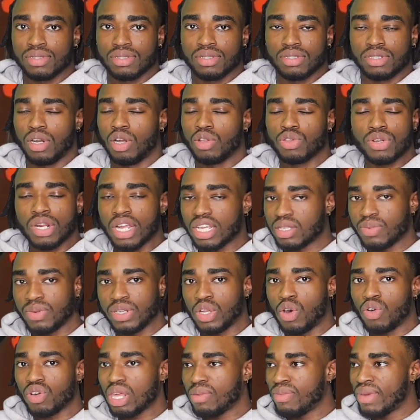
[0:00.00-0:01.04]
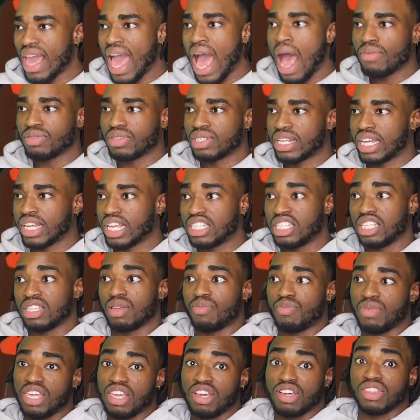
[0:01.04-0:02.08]
Don't do that to me. Don't give me options like it's either
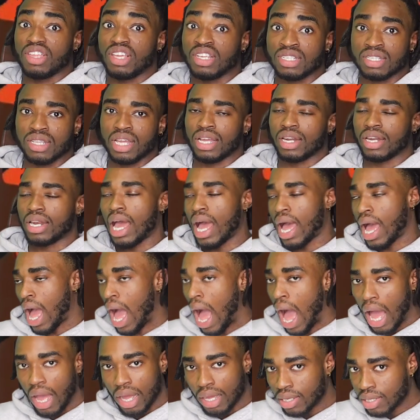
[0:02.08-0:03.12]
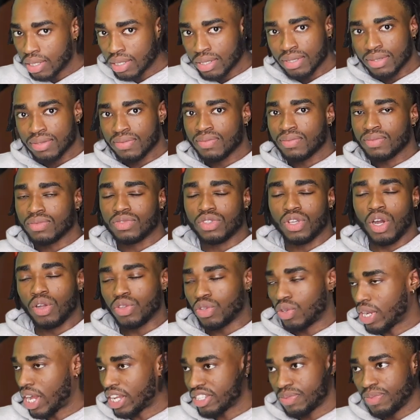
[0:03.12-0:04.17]
me or this. Like nah, don't
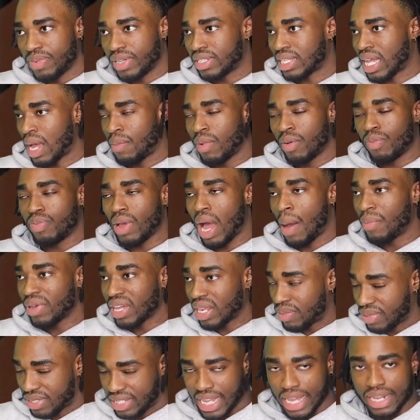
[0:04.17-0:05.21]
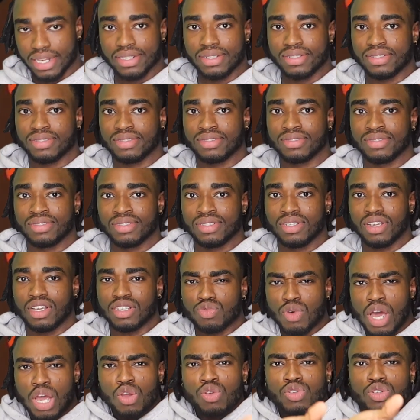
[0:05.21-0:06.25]
do that to me because I'm gonna get upset. Cause
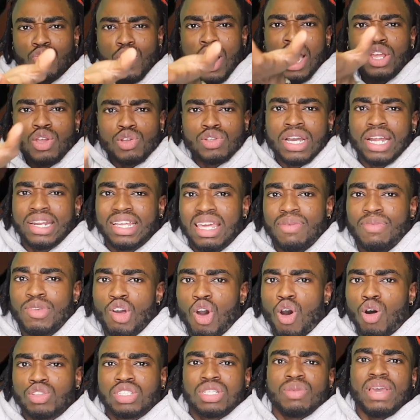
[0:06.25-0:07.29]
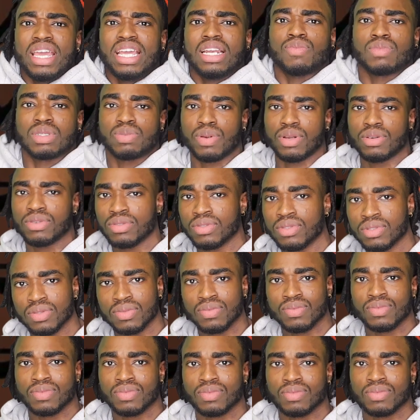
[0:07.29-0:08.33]
why you trying to give me ultimatums, bro?
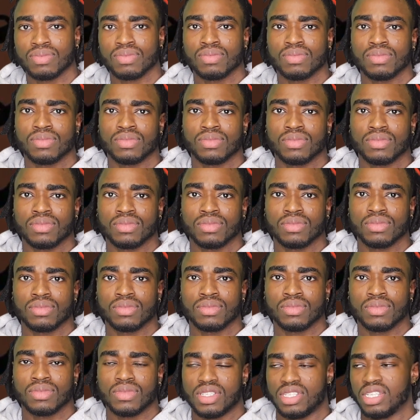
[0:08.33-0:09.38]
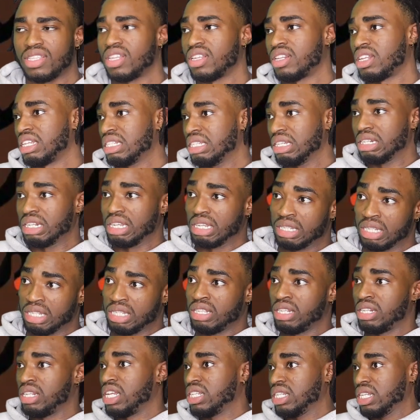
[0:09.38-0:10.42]
It's either this or this. It's
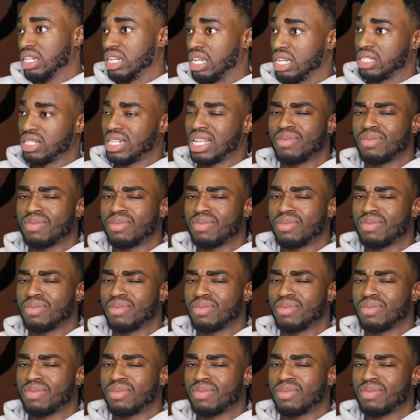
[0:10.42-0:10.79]
either this or this.